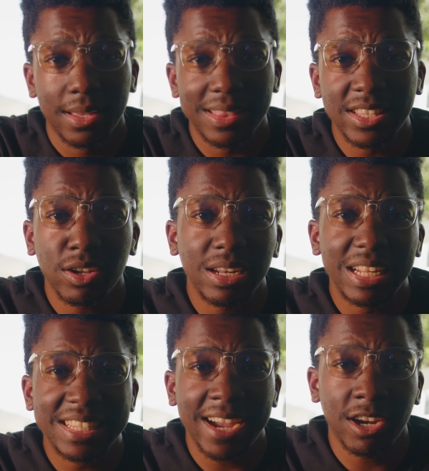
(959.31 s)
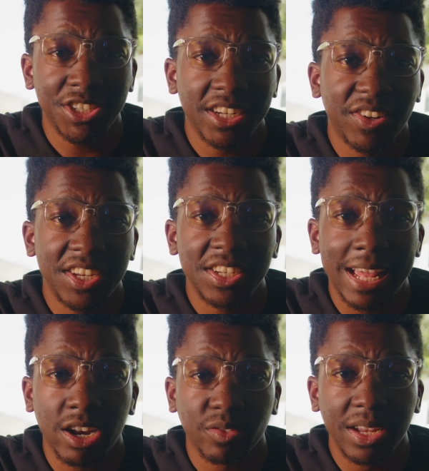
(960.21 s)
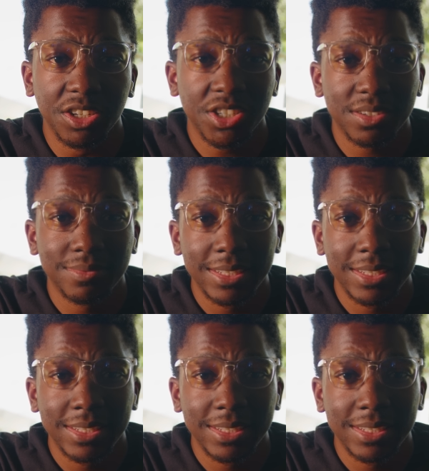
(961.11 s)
They taught an entire generation how to wrench,